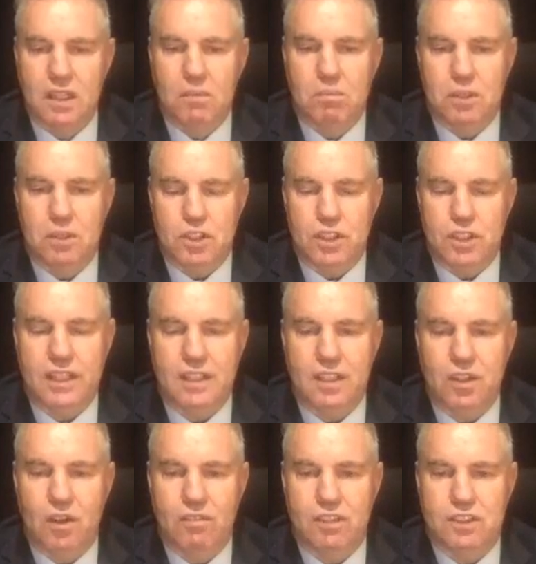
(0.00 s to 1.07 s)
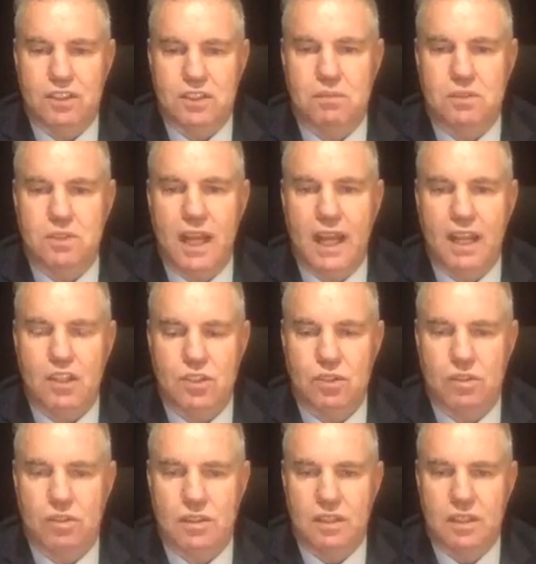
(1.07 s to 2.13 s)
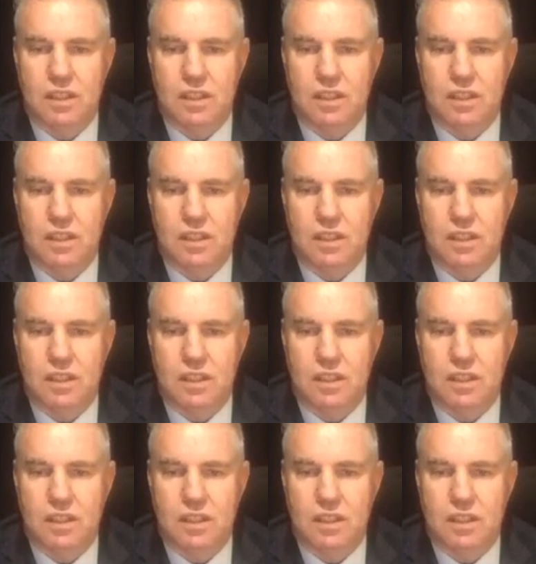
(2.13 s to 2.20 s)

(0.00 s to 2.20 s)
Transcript: particularly of the substantial,